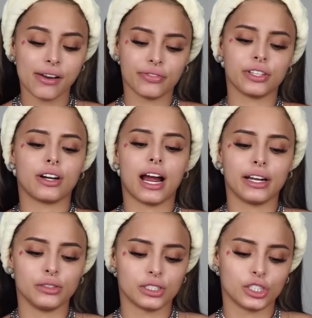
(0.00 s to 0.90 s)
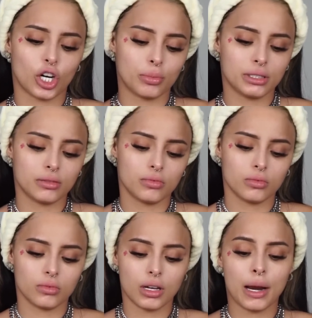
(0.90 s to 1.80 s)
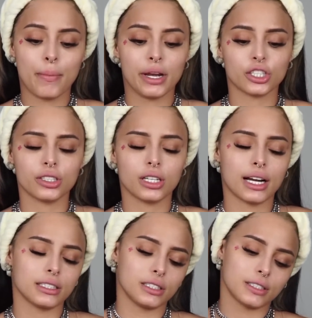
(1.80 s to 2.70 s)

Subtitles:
after, I use the drops. And make sure you guys